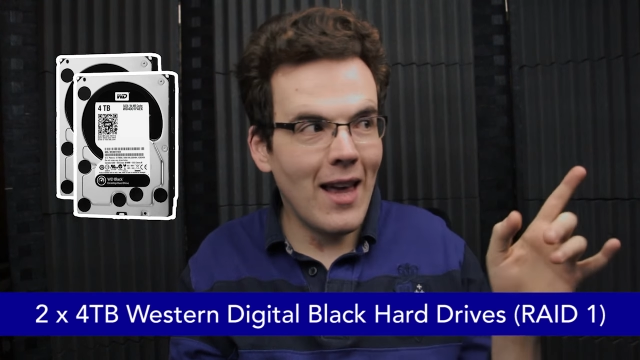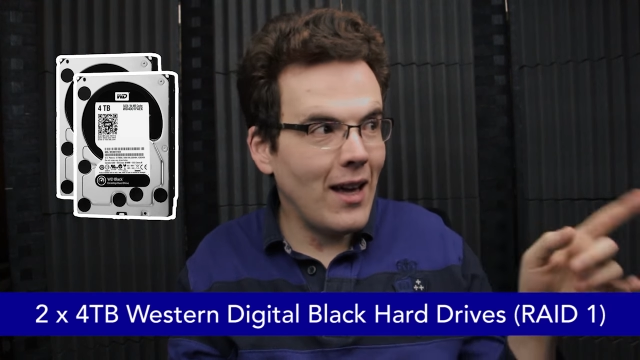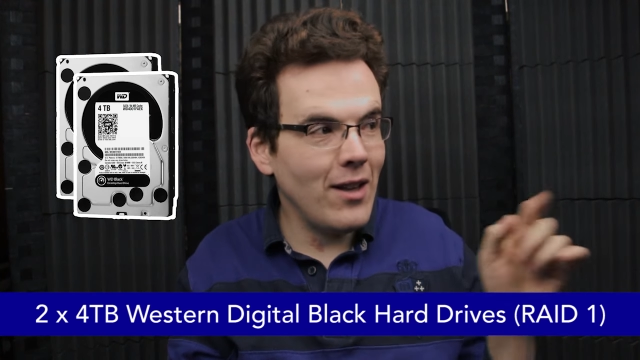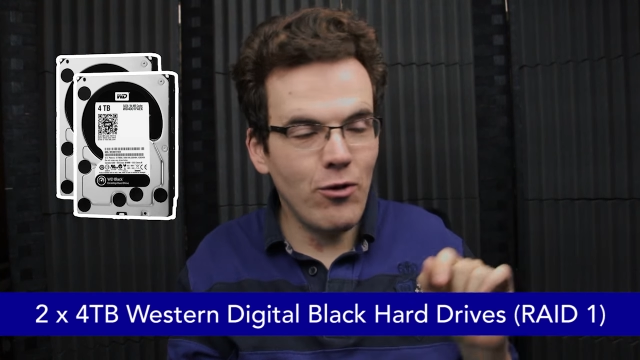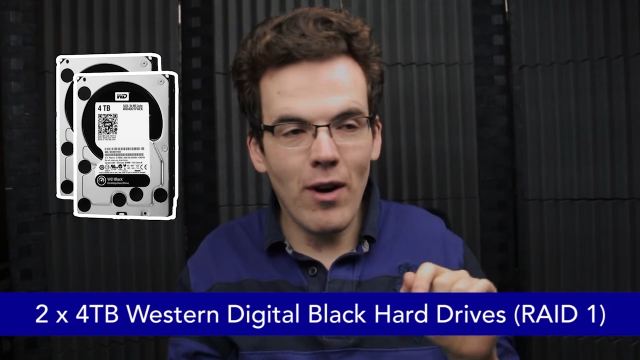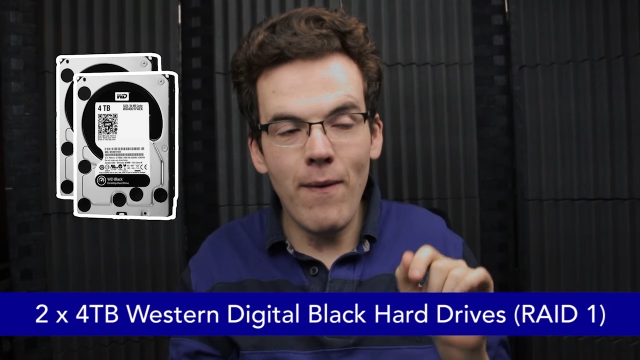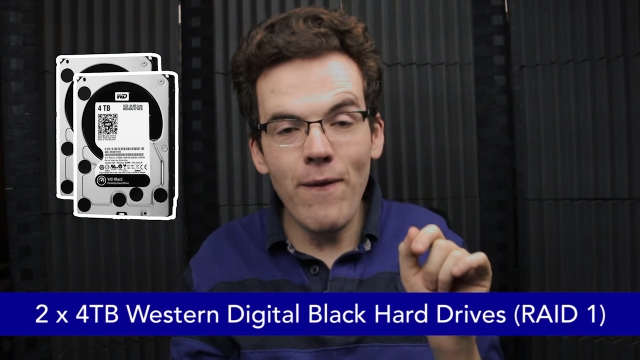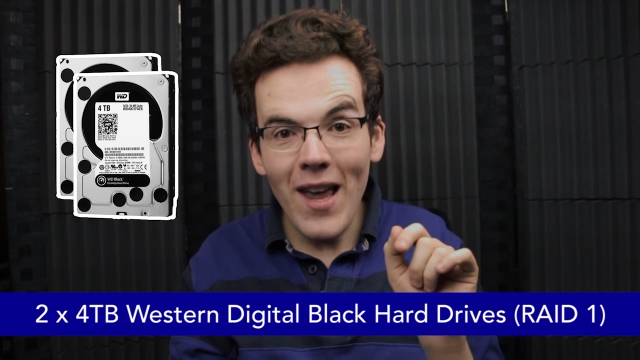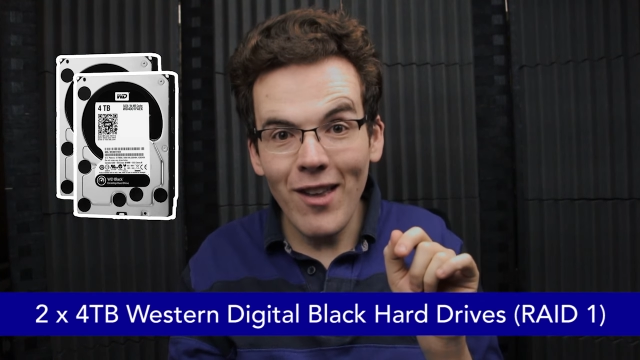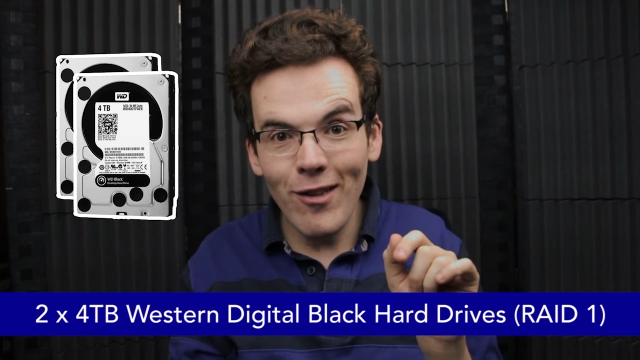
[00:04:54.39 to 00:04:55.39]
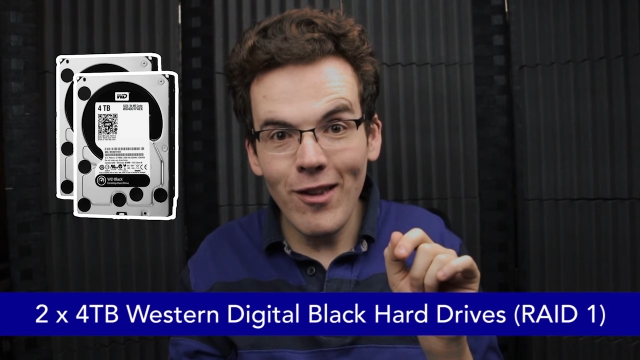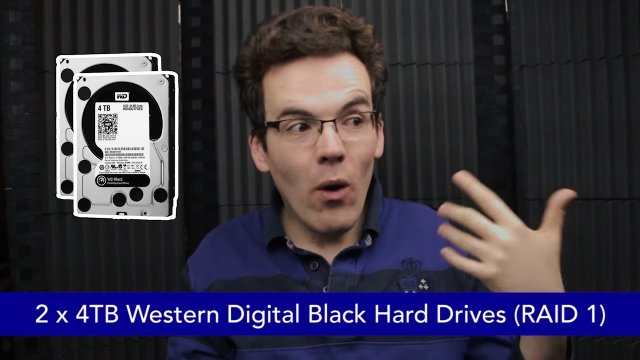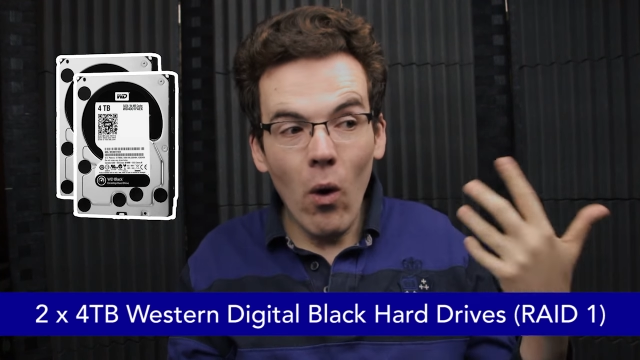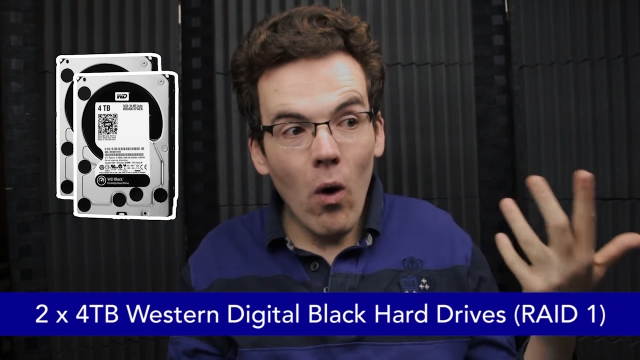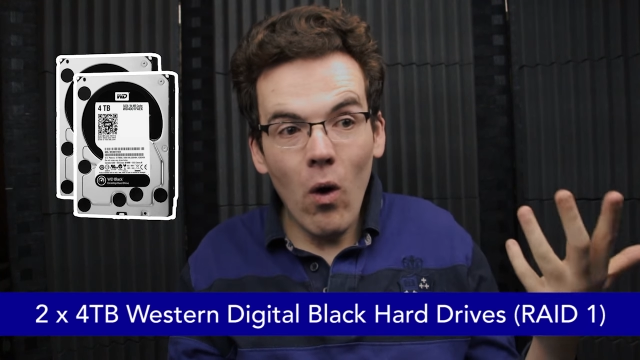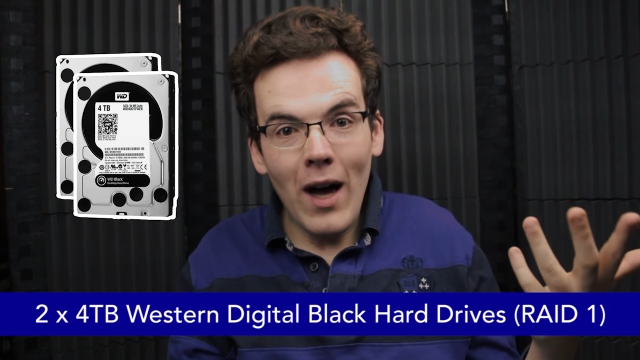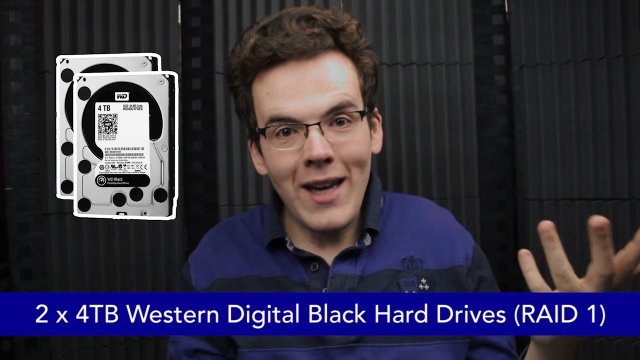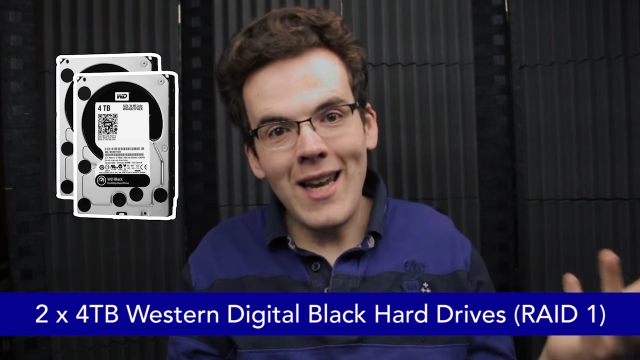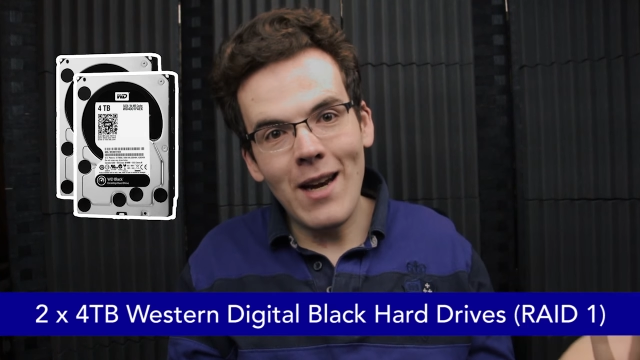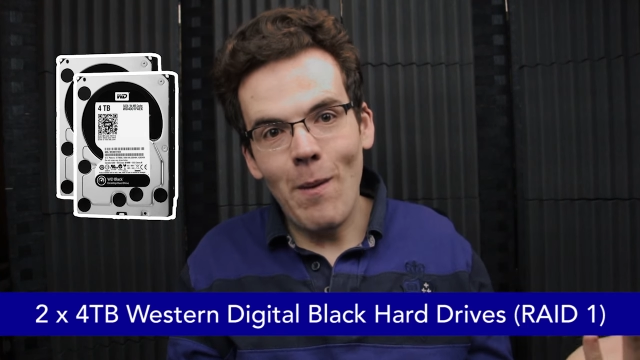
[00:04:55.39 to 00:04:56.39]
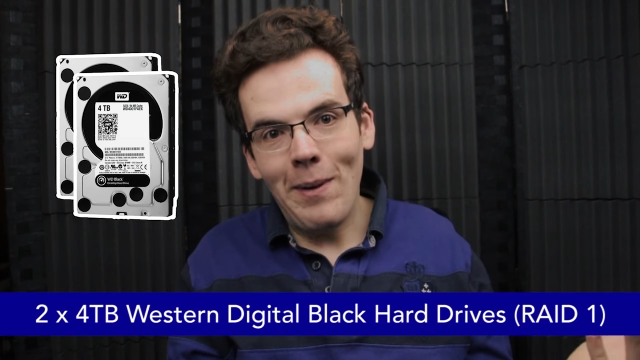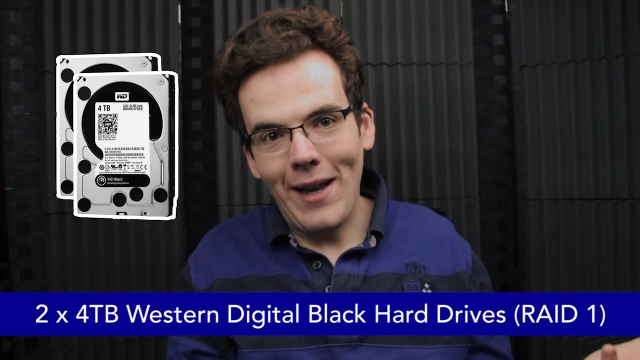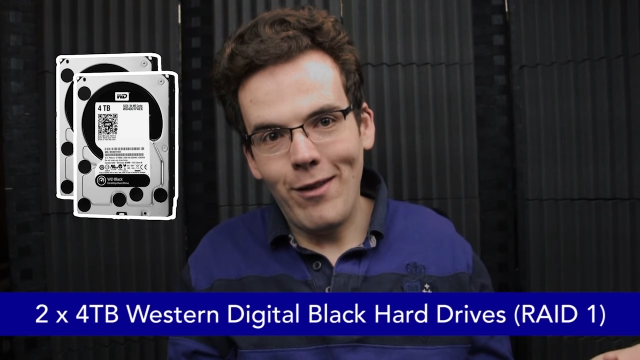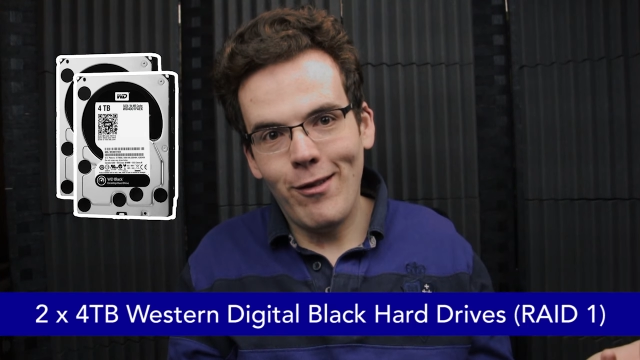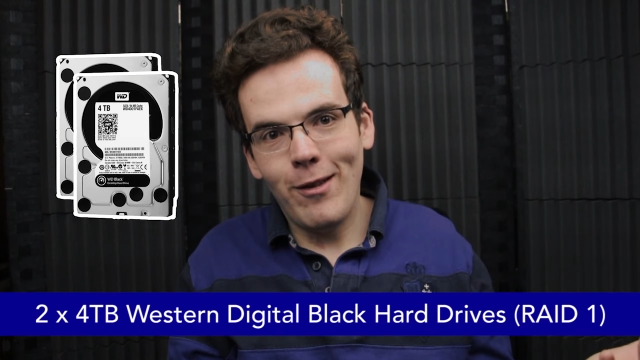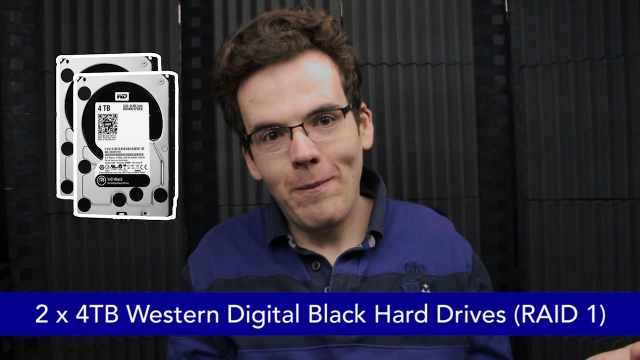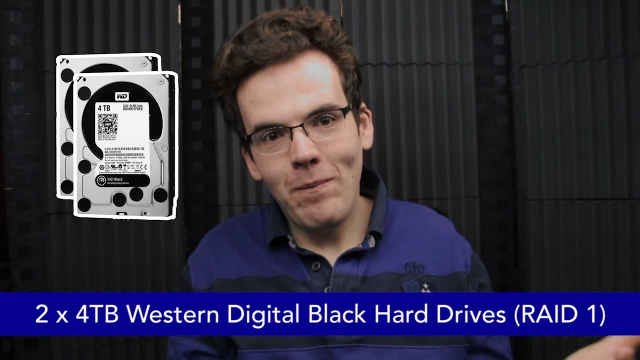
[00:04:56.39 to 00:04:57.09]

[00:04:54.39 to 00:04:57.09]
that other drive fixed or I can get it replaced.